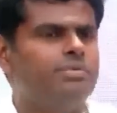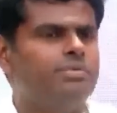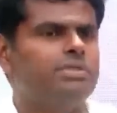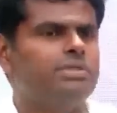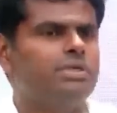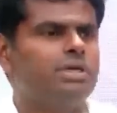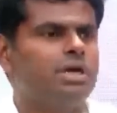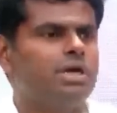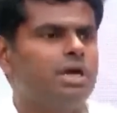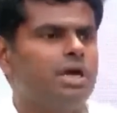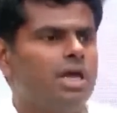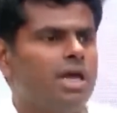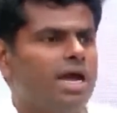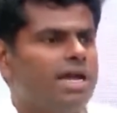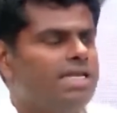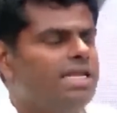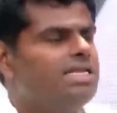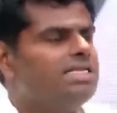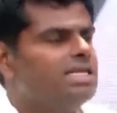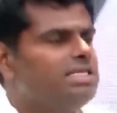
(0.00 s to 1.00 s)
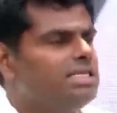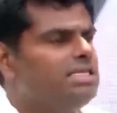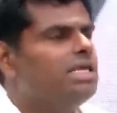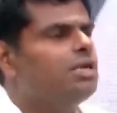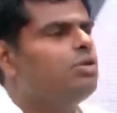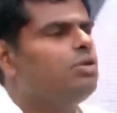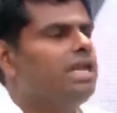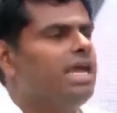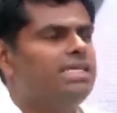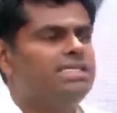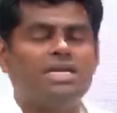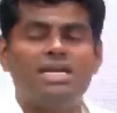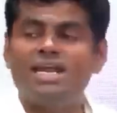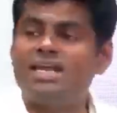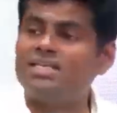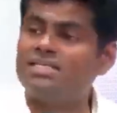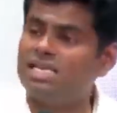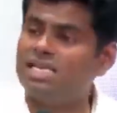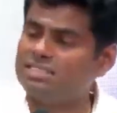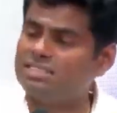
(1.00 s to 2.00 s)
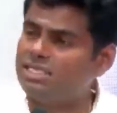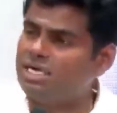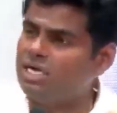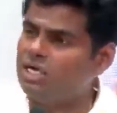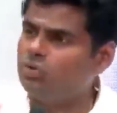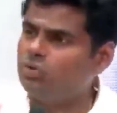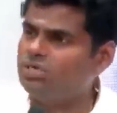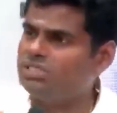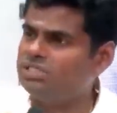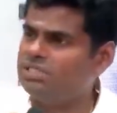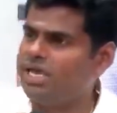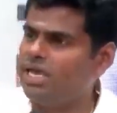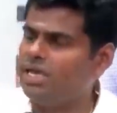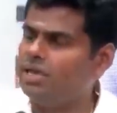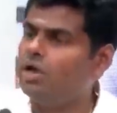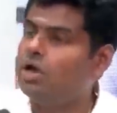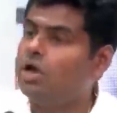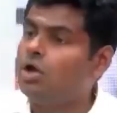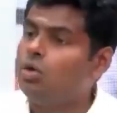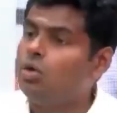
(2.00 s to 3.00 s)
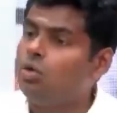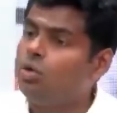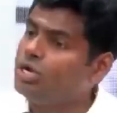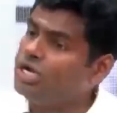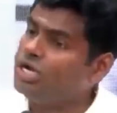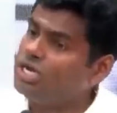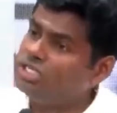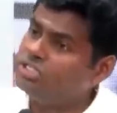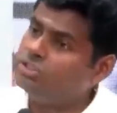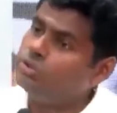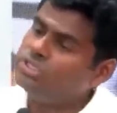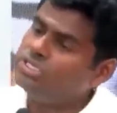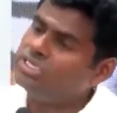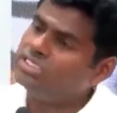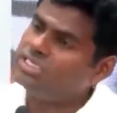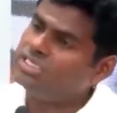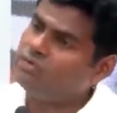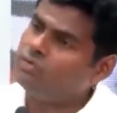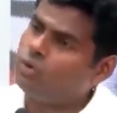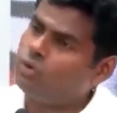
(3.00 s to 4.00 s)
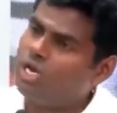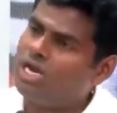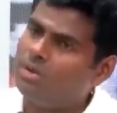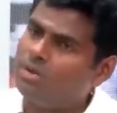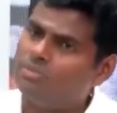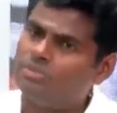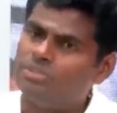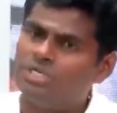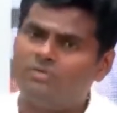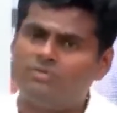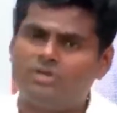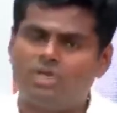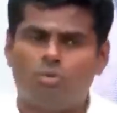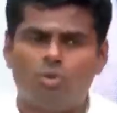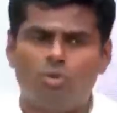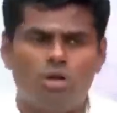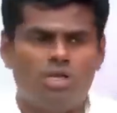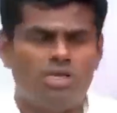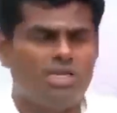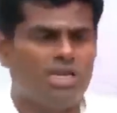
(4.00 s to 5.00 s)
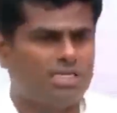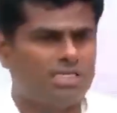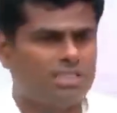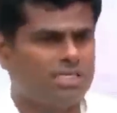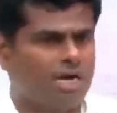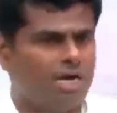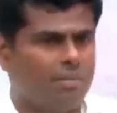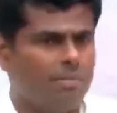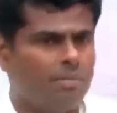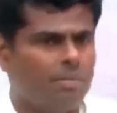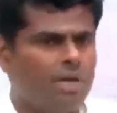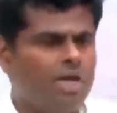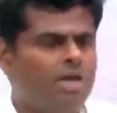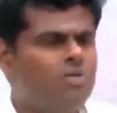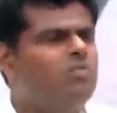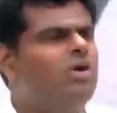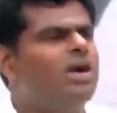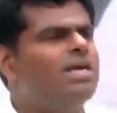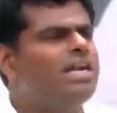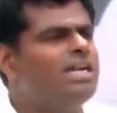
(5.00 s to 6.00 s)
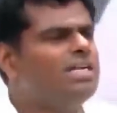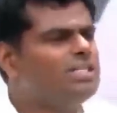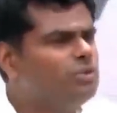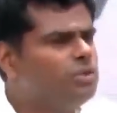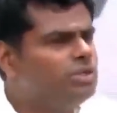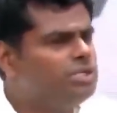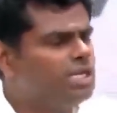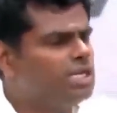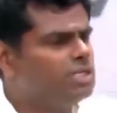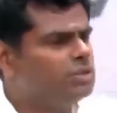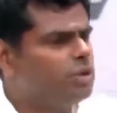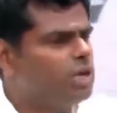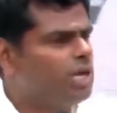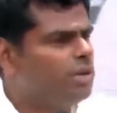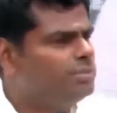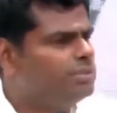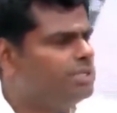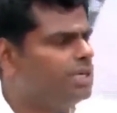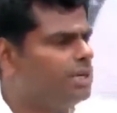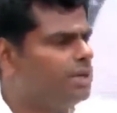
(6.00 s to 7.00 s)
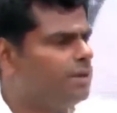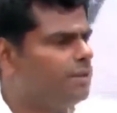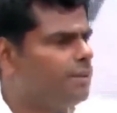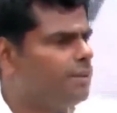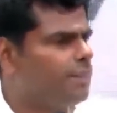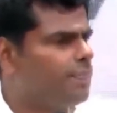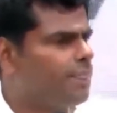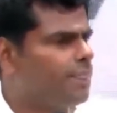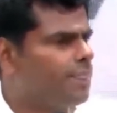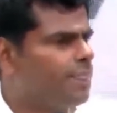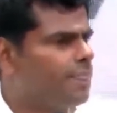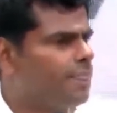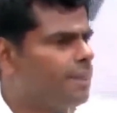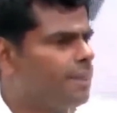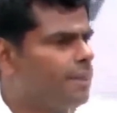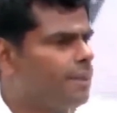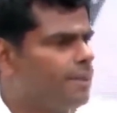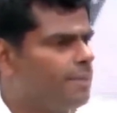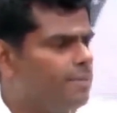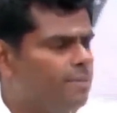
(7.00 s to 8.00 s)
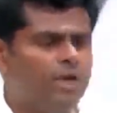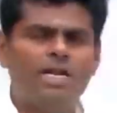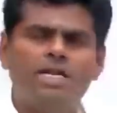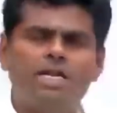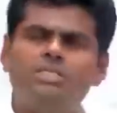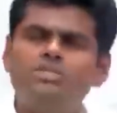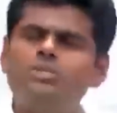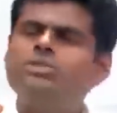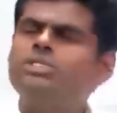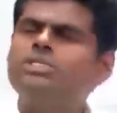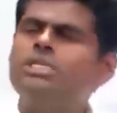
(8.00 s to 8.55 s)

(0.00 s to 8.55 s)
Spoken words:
And then Shashi Tharoor takes a lesson to us saying, oh, institutions have collapsed after Modi ji has come. What institution has collapsed, sir? What institution